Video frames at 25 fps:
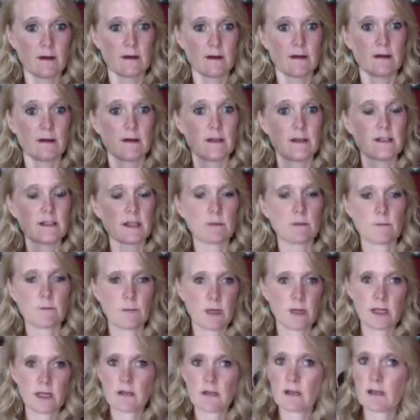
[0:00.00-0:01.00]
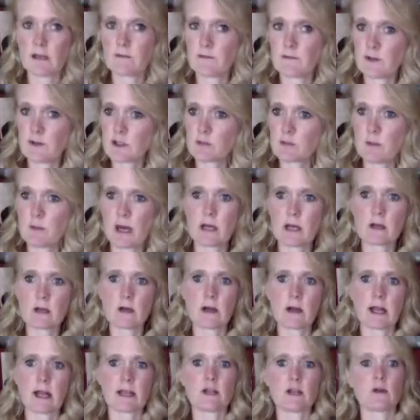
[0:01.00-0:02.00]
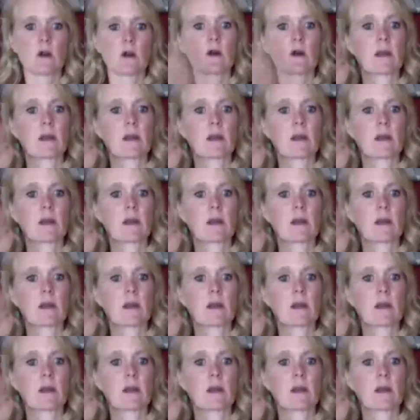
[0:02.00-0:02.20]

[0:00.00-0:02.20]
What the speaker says: He's like, but it feels better and I can do it.